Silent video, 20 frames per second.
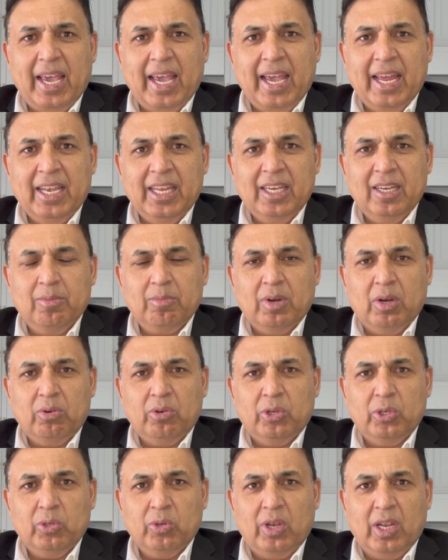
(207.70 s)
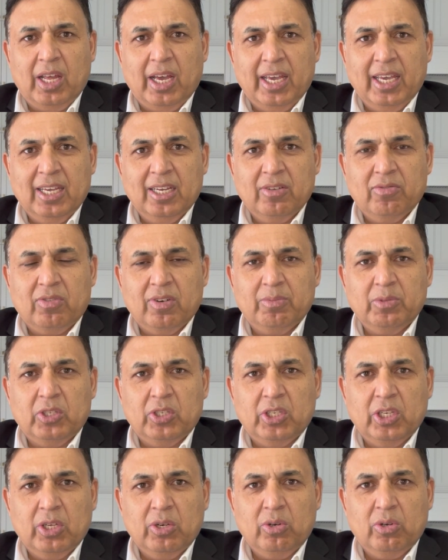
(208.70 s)
any amount you like from
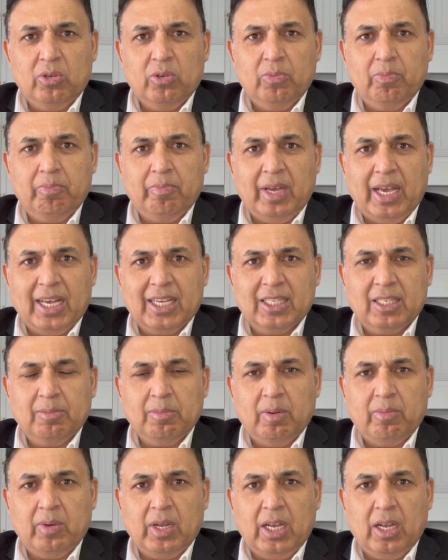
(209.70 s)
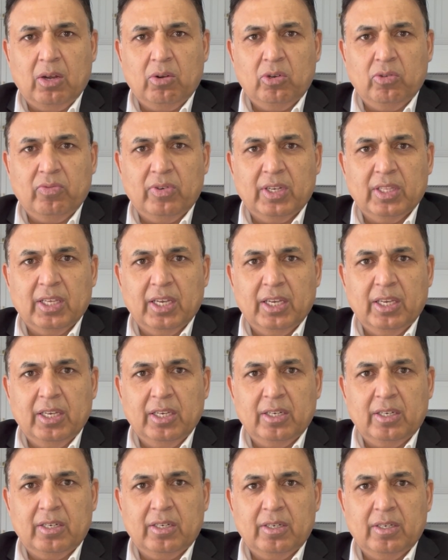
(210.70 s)
0 to maximum allowed for the
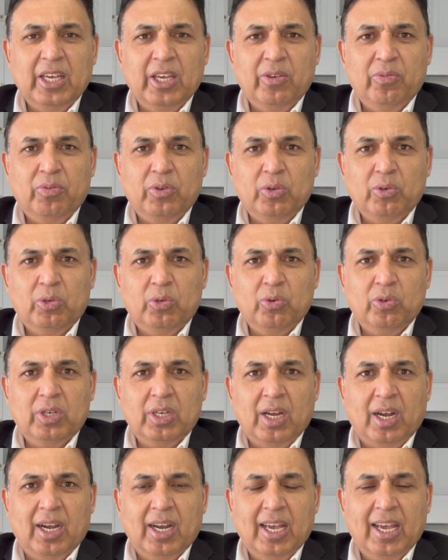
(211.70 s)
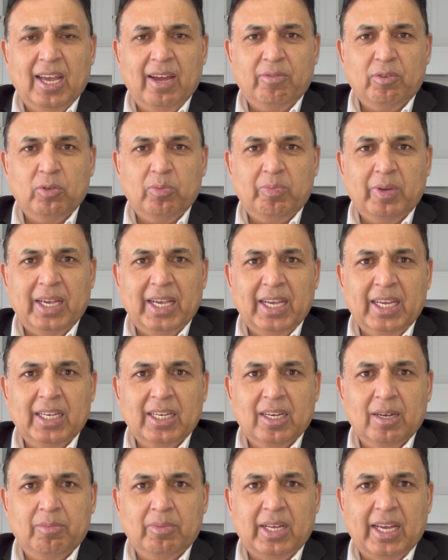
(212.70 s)
year. If you do not have to pay
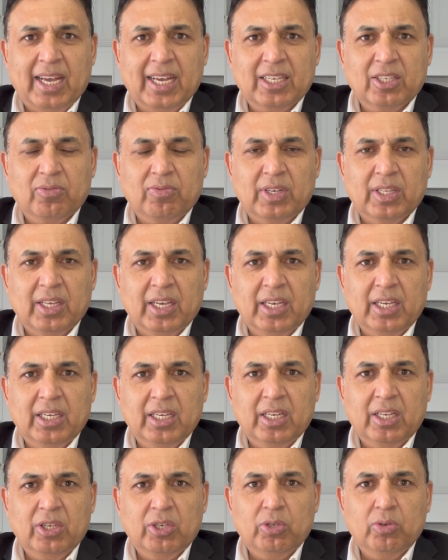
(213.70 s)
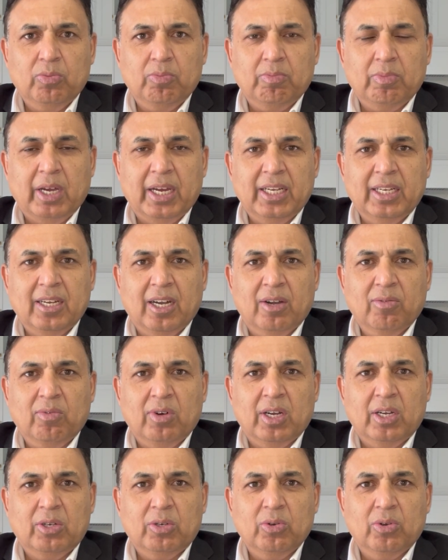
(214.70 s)
income tax for the year, you might not
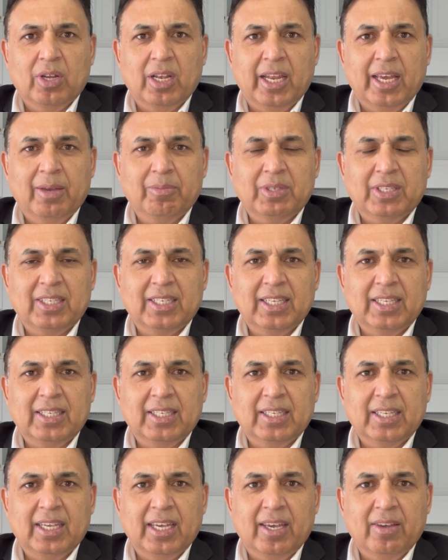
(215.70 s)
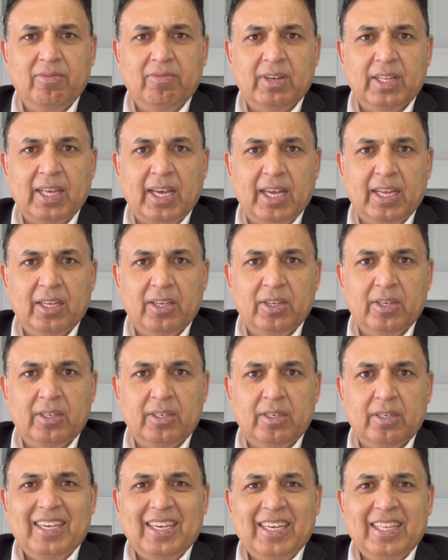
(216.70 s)
want to claim CCA for that
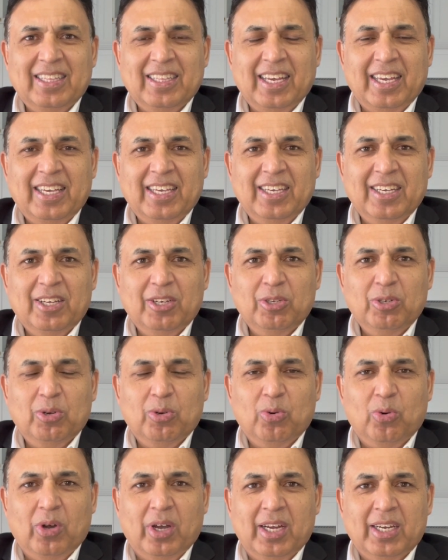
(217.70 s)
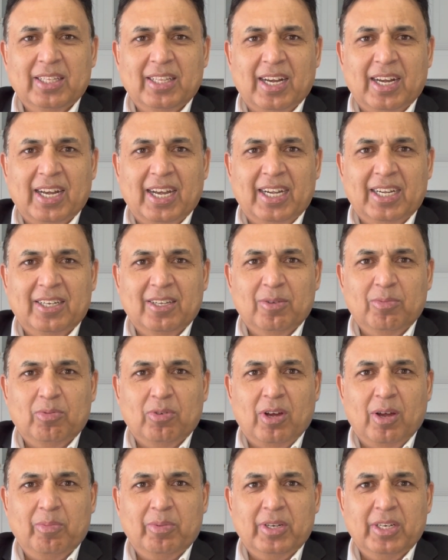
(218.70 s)
year. In the year you acquire the rental
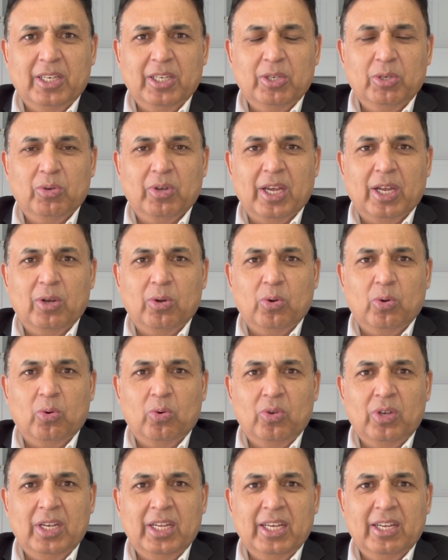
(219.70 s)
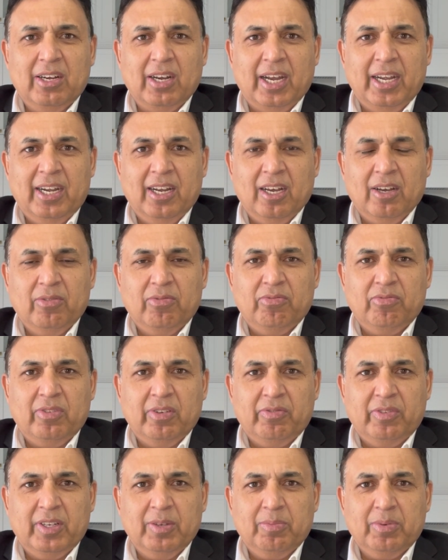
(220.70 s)
property, you can only write off
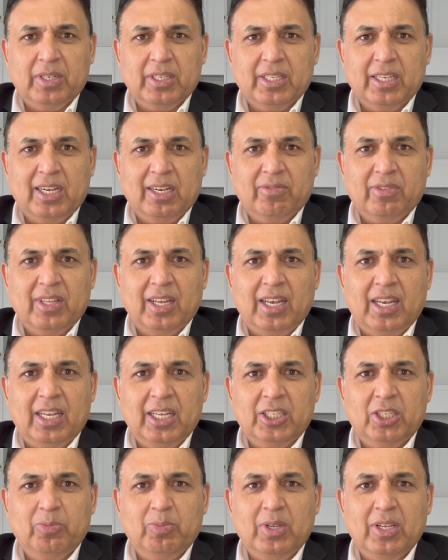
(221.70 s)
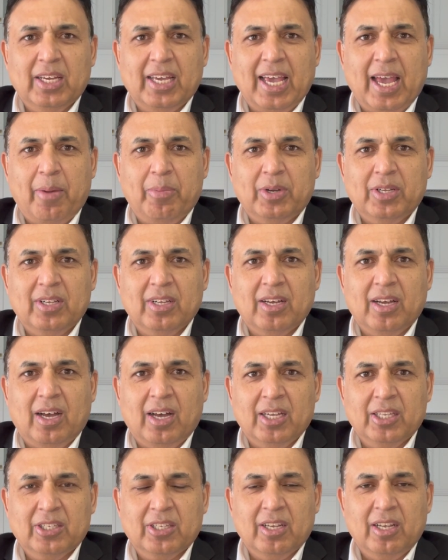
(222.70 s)
50% of the eligible capital
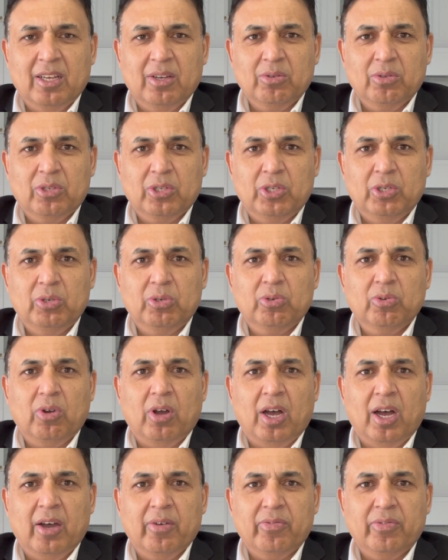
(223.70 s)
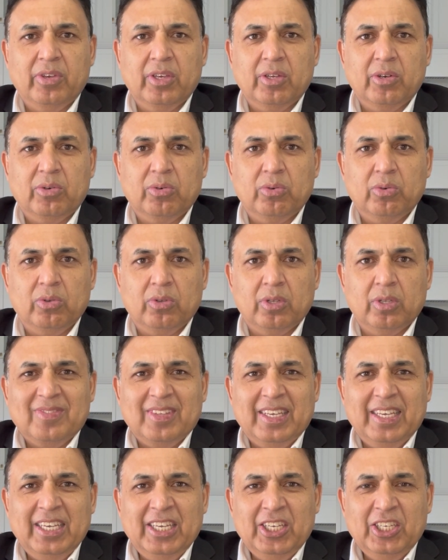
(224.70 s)
cost allowance due to half-year rule.
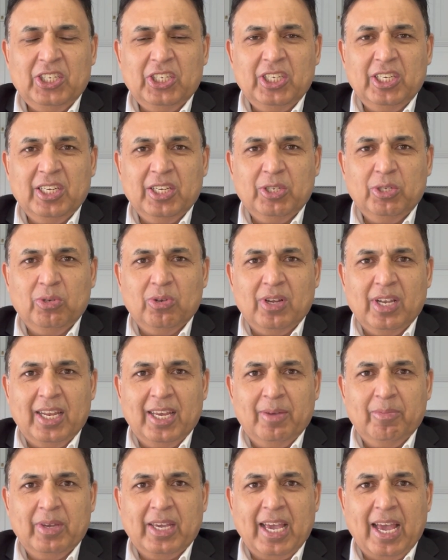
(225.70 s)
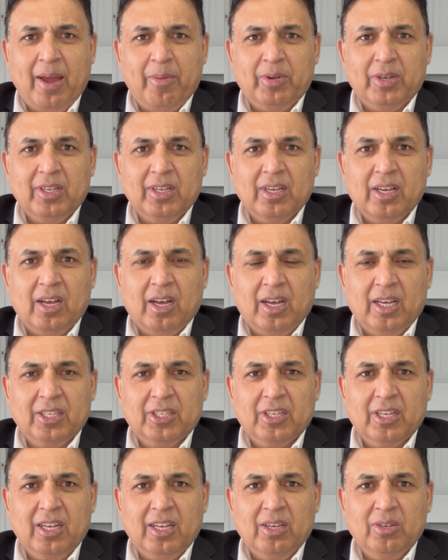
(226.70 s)
Each year you claim capital
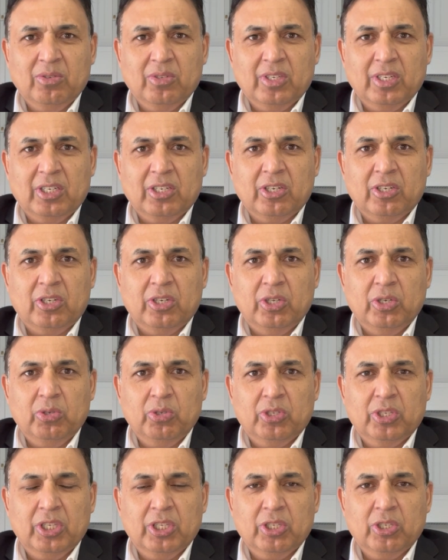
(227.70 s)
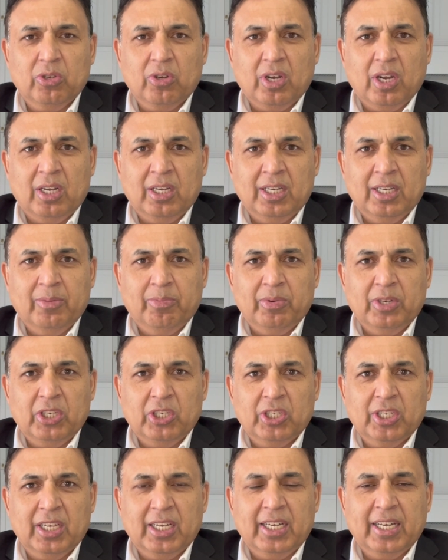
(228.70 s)
cost allowance, it reduces your
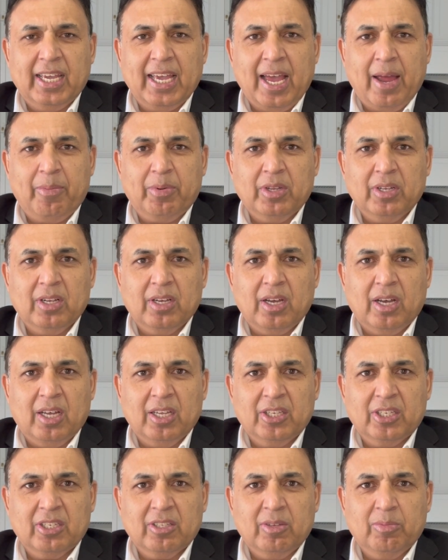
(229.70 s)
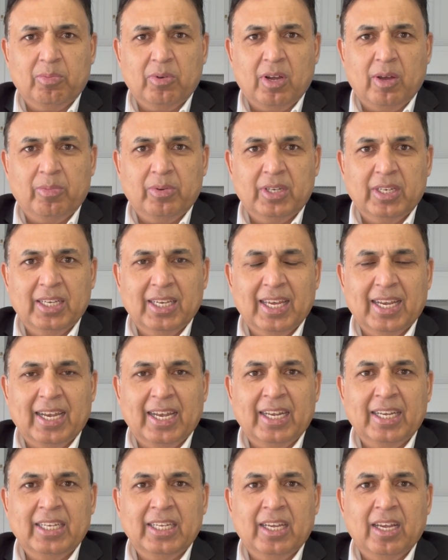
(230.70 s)
undepreciated capital cost of the property, and
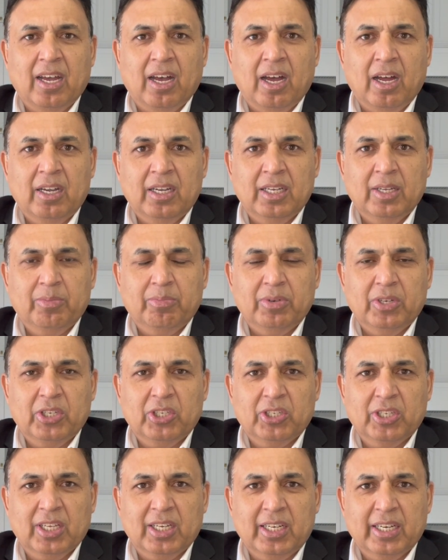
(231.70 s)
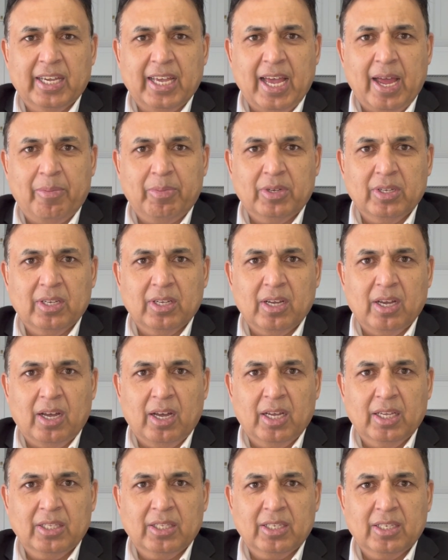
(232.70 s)
any undepreciated capital
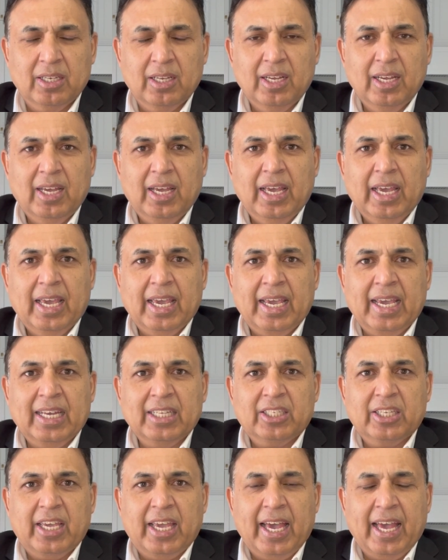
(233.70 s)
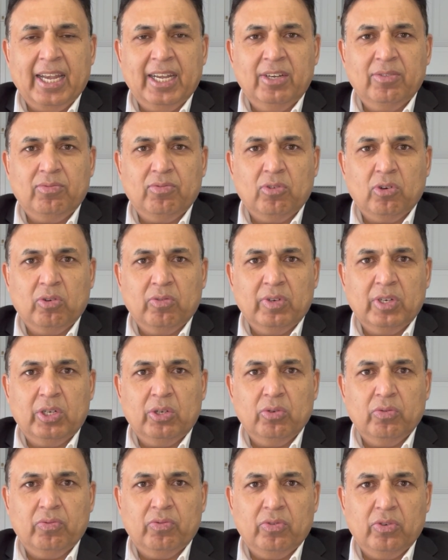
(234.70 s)
cost gets carried forward
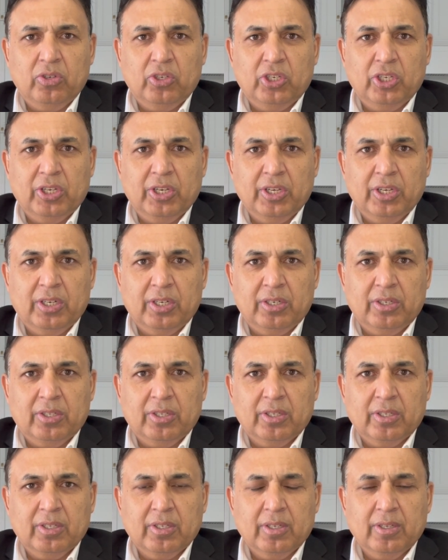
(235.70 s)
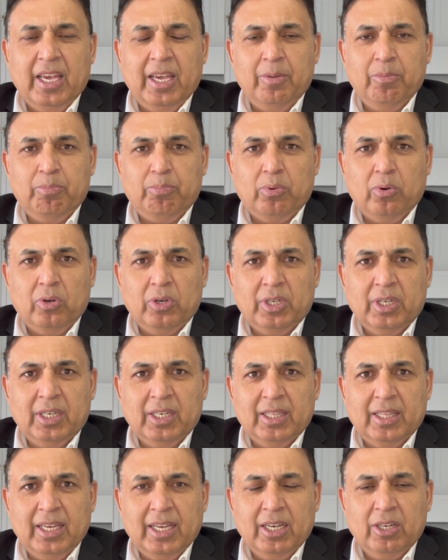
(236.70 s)
to future years. Important
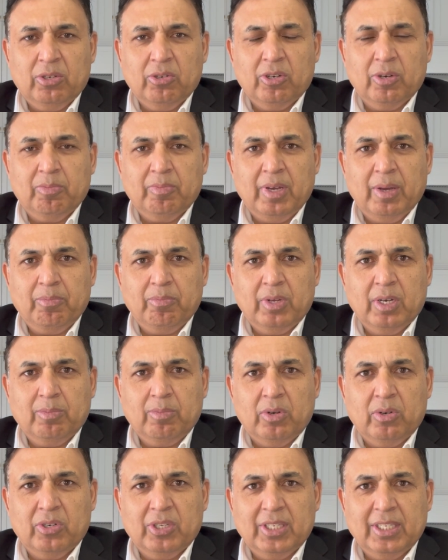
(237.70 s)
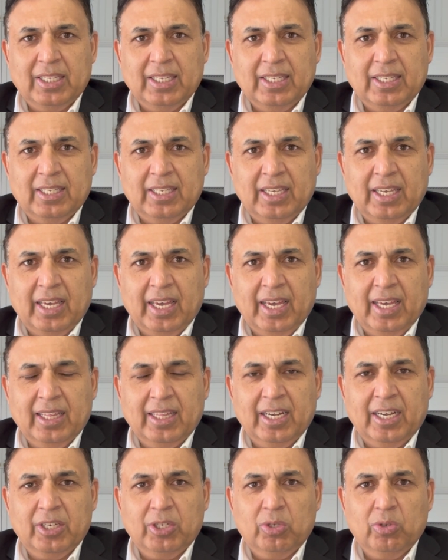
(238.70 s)
thing to remember about CCA
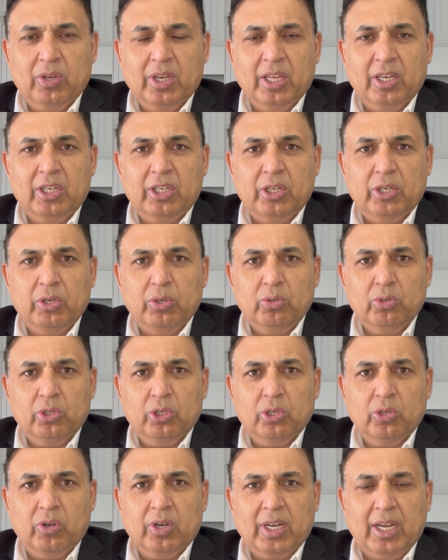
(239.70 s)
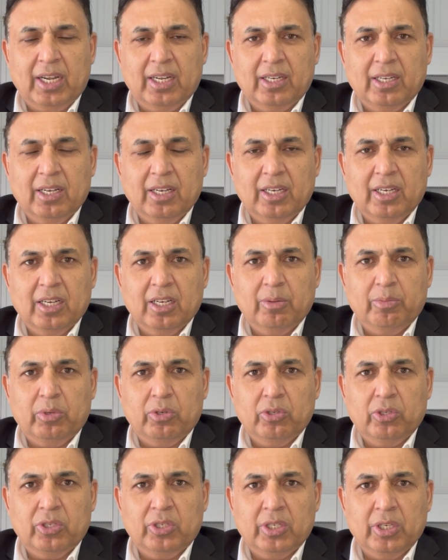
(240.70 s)
that you can reduce your rental income
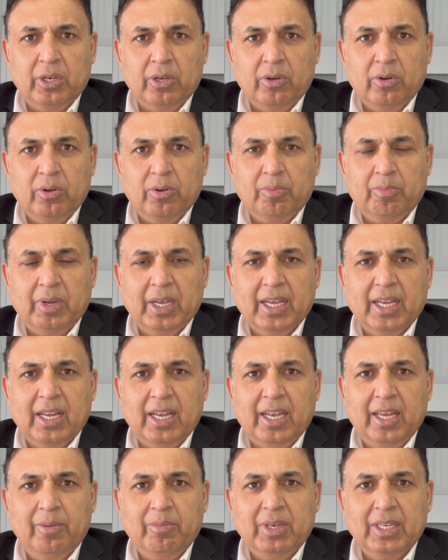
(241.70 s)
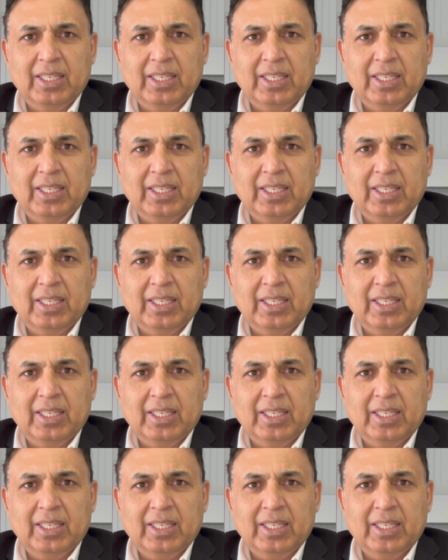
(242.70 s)
to 0 by claiming